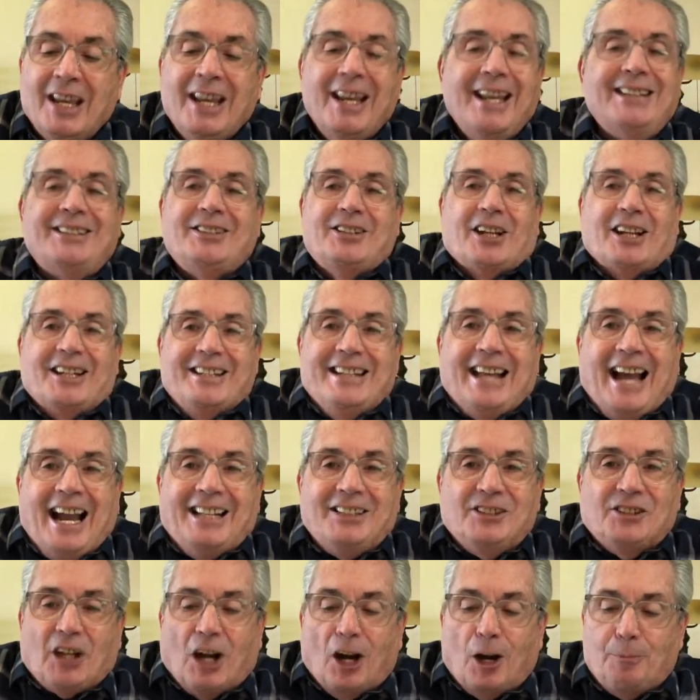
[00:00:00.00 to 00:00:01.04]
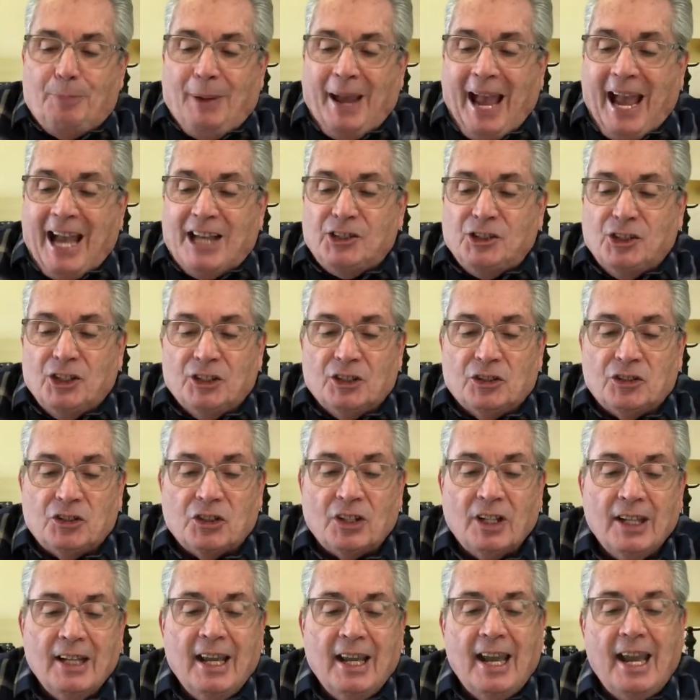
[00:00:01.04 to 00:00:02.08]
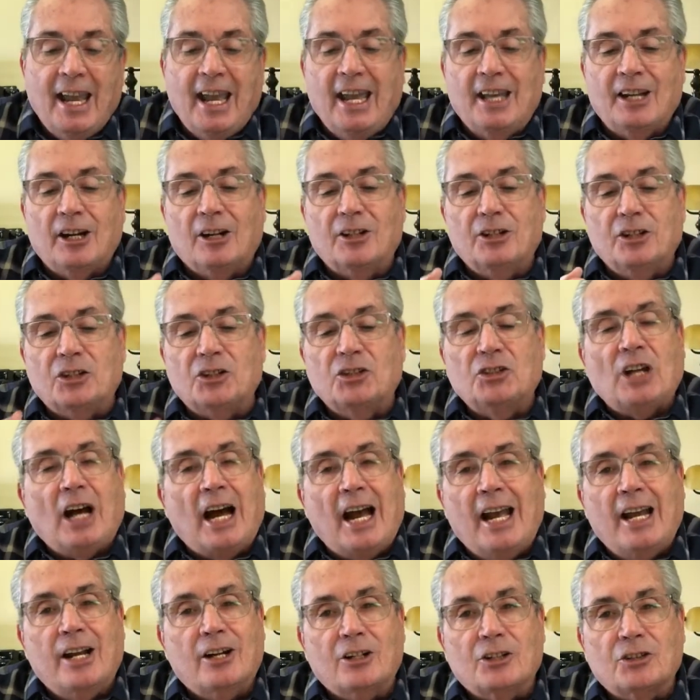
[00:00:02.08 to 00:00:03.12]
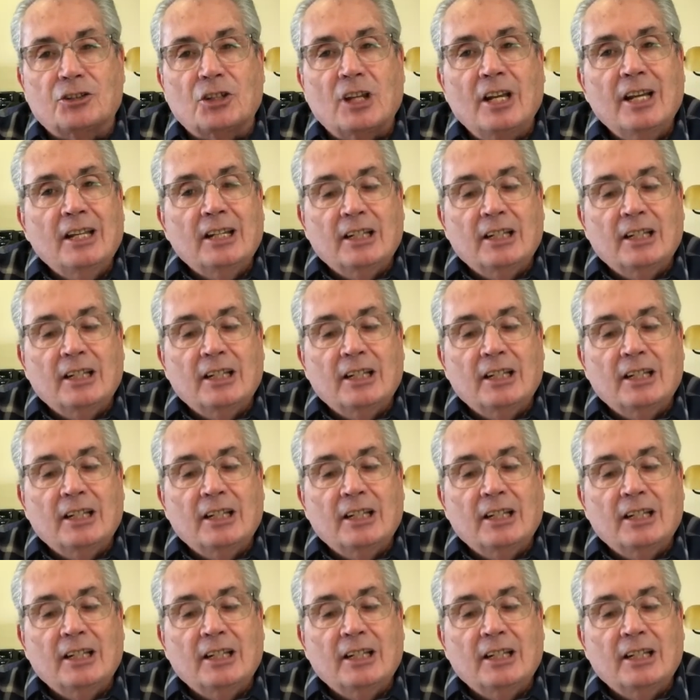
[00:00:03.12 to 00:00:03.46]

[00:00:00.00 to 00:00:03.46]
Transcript: It ignites our passions and our desires,